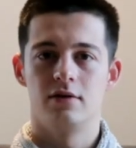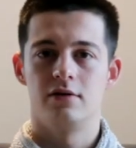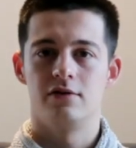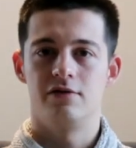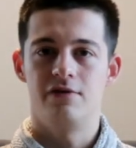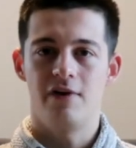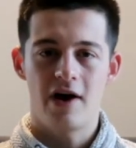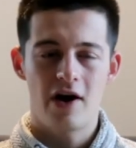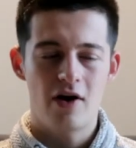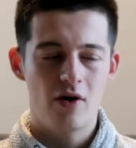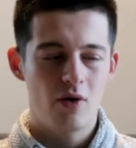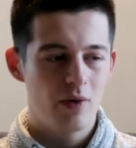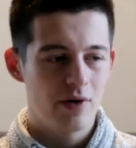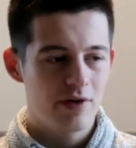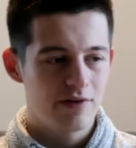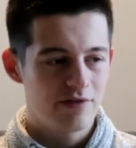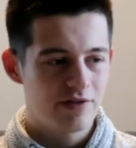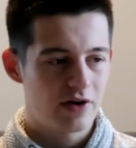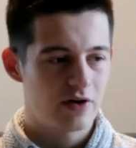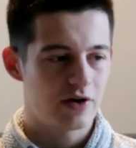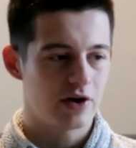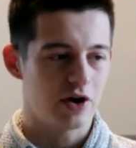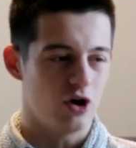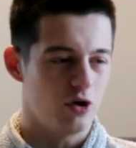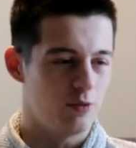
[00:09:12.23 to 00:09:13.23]
Very,
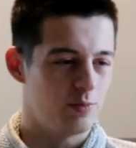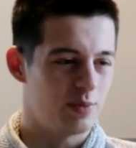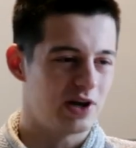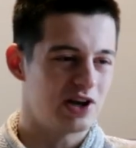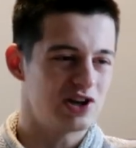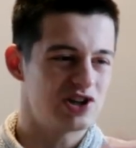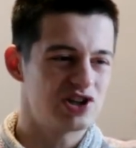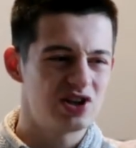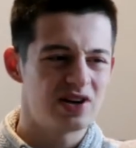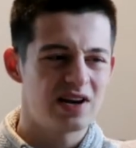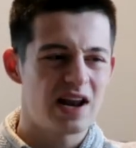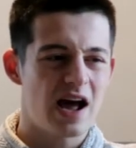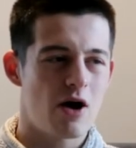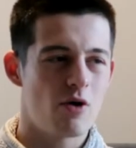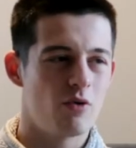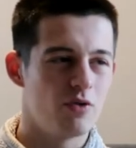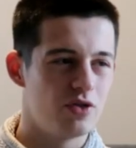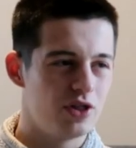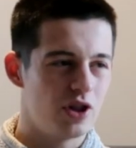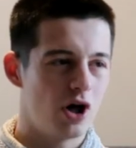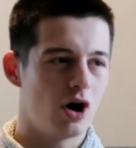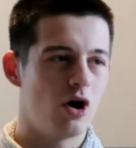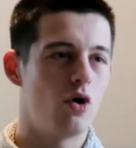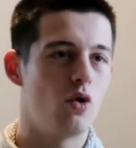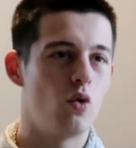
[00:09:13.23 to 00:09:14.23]
very good, because you now
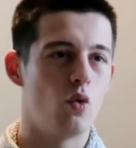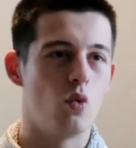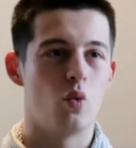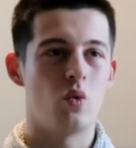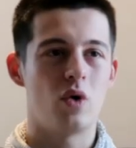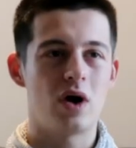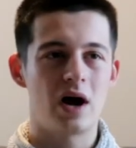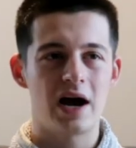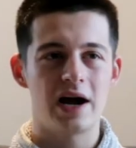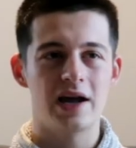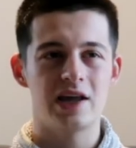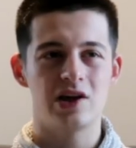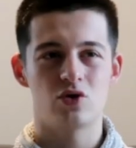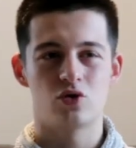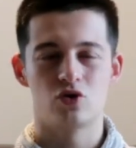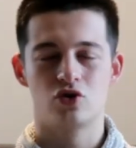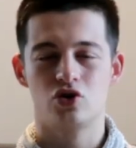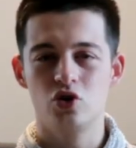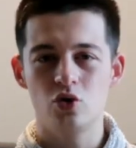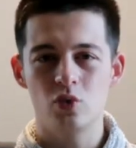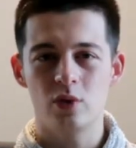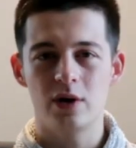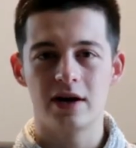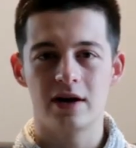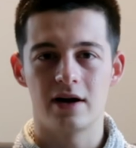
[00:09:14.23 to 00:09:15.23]
know why you're
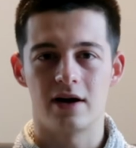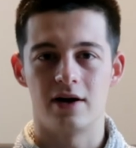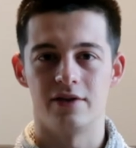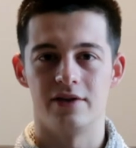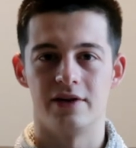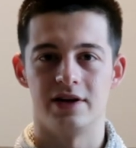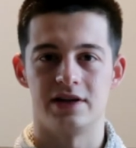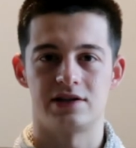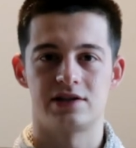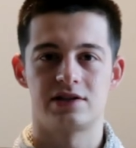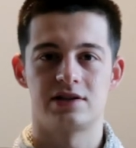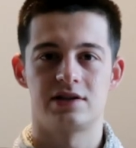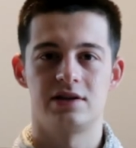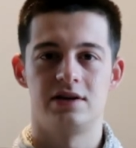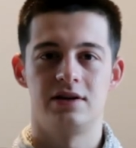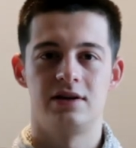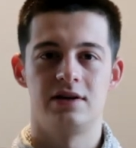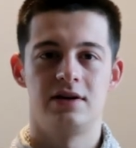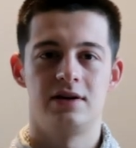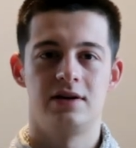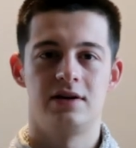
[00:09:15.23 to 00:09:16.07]
doing all this.